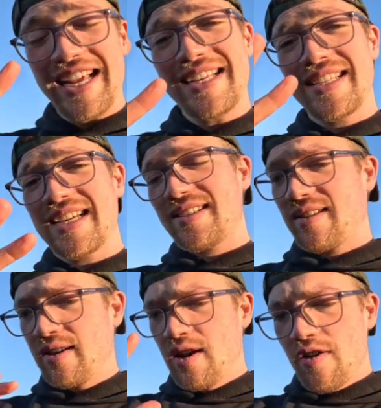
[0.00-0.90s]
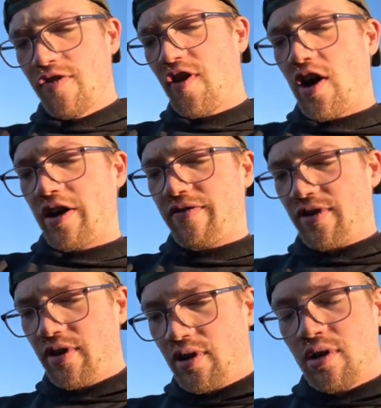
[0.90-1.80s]
the easiest, 5
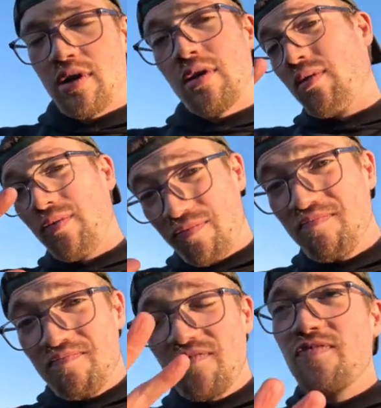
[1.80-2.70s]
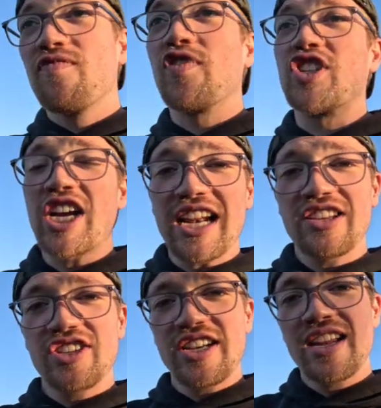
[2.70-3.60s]
for
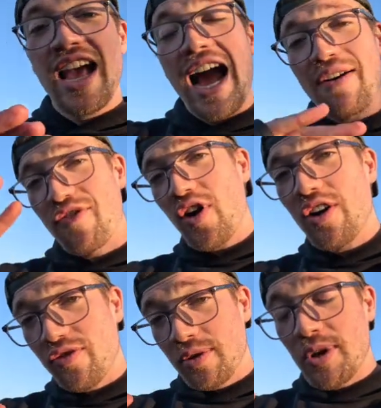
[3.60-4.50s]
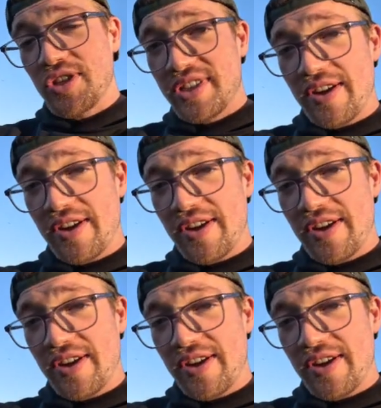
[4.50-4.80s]
challenging, and 5 for the most